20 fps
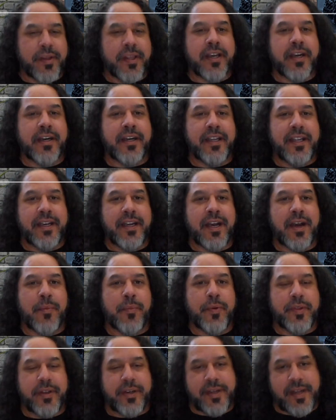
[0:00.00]
going to need help
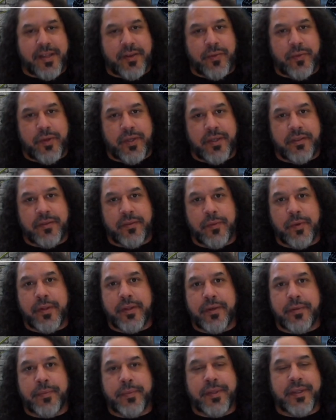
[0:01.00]
with another one, whether
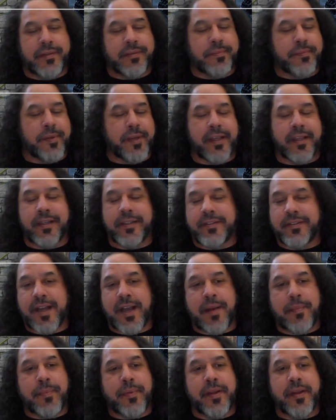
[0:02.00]
it be picking a
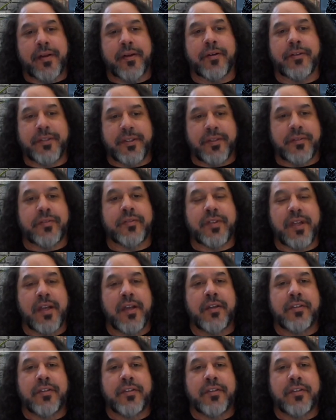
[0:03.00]
topic or just